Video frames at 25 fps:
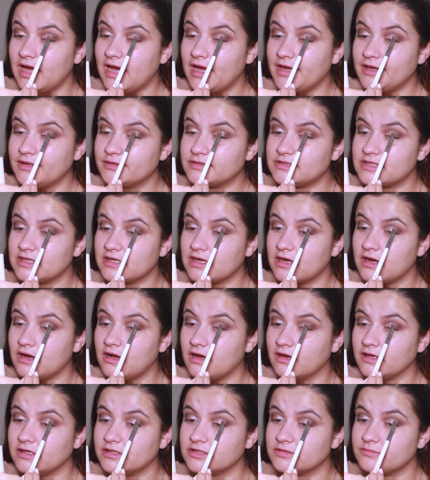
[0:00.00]
I used to think,
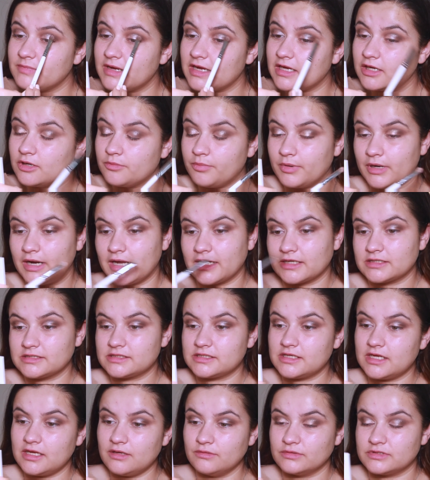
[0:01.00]
oh, you're just making up an
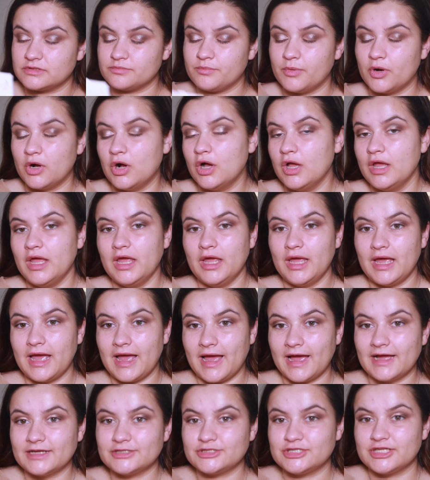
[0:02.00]
excuse, but
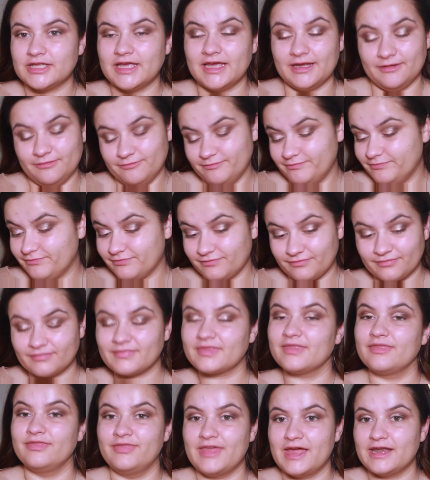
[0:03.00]
actually,
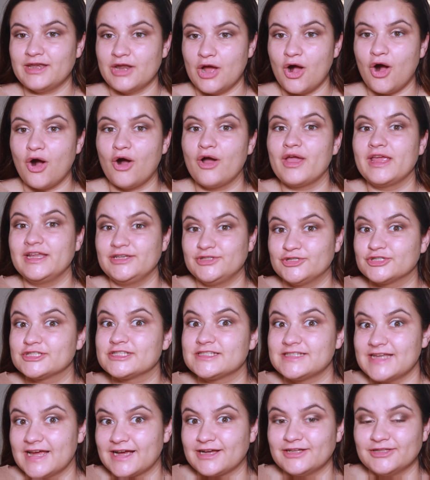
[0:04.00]
they're not. It
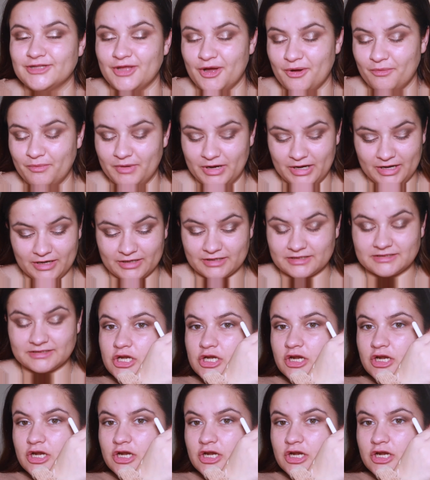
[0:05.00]
does take a lot of work.